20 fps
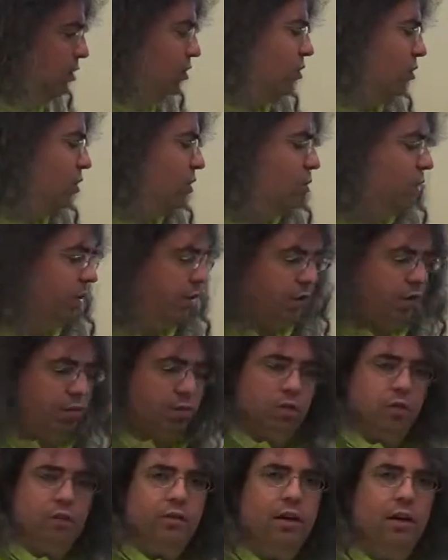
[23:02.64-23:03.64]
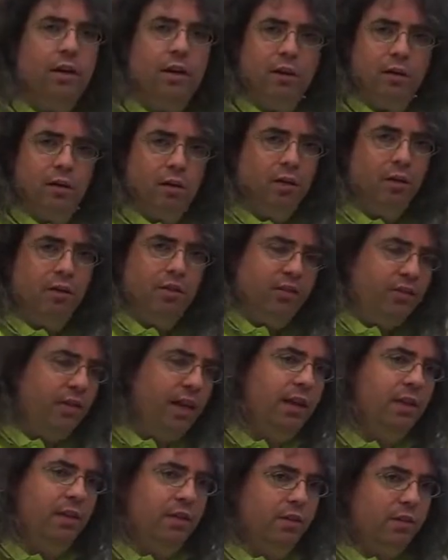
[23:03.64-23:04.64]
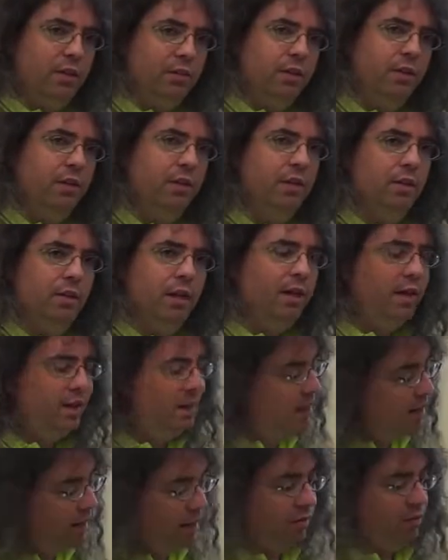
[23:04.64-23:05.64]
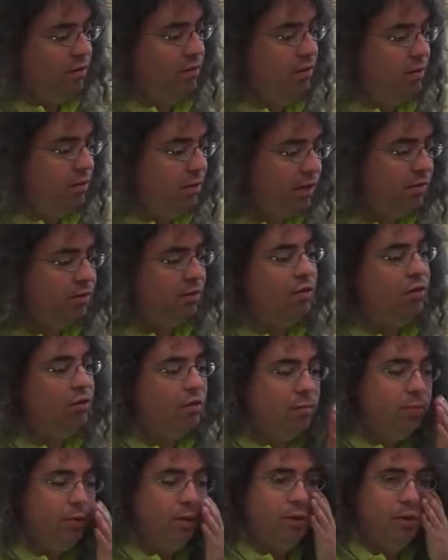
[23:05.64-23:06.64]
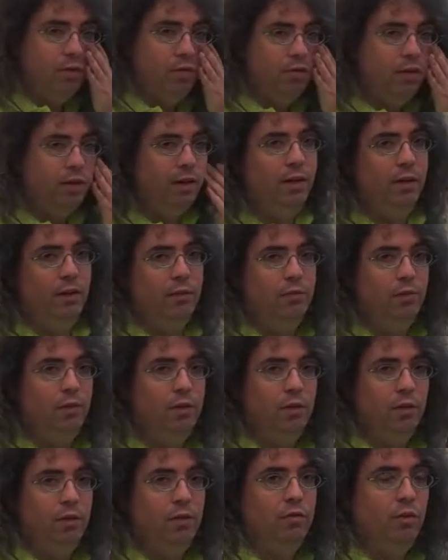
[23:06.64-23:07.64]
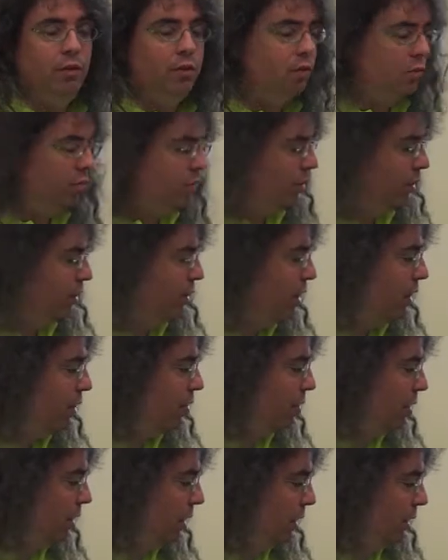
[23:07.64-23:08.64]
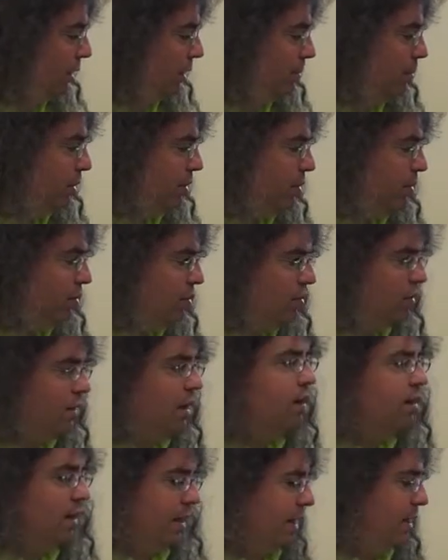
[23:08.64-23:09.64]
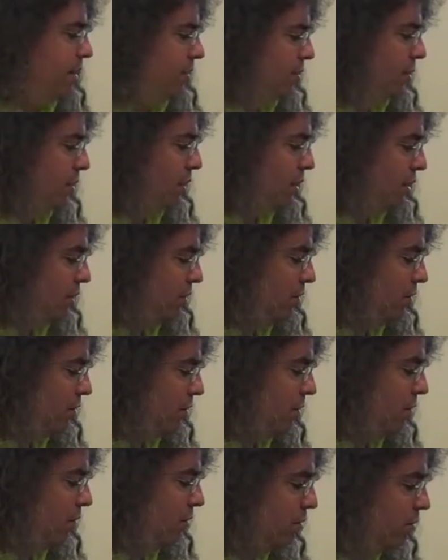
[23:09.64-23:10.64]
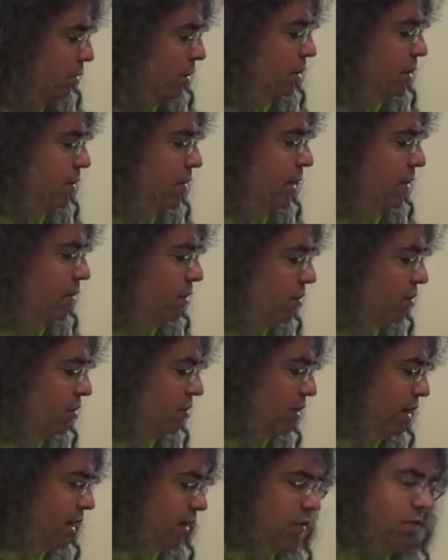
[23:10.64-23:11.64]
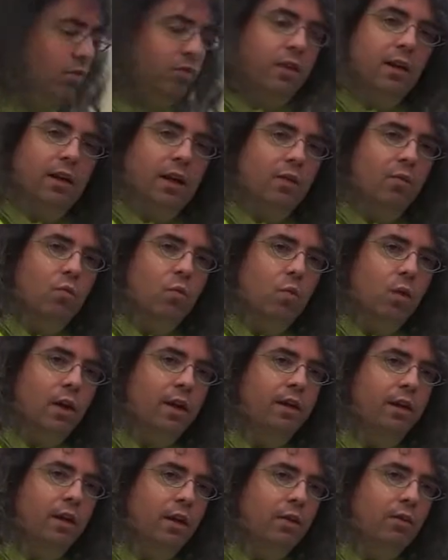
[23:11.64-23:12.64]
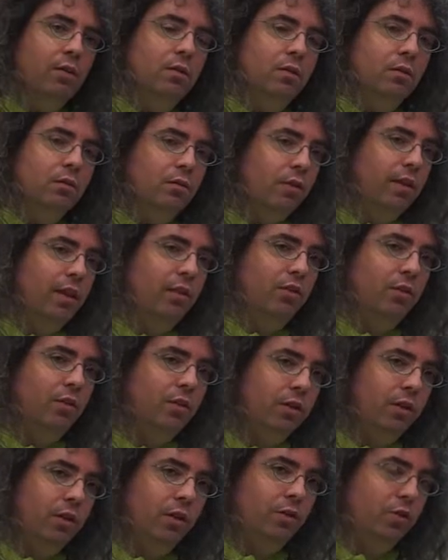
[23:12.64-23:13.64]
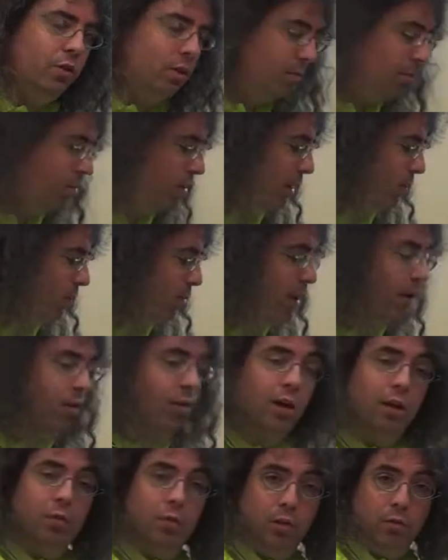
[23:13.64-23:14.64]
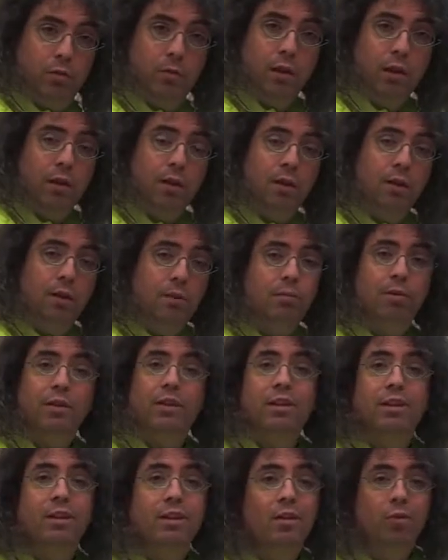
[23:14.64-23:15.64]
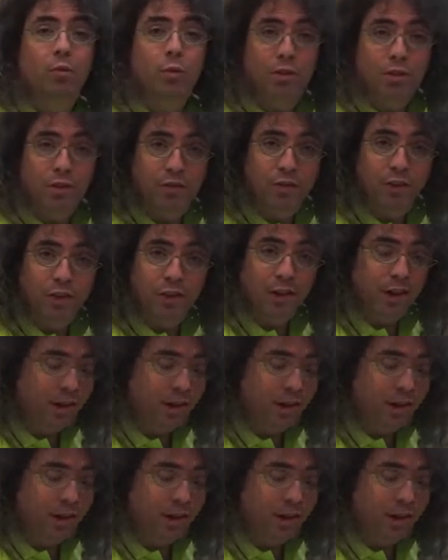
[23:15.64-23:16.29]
know what the chords are and all the scales and everything like that. And yes, that's a discipline, it's very helpful, it's very useful to know. But to start out, it's really great to just concentrate on one note. So that's the only note you can play. Play along with me, play that note when you feel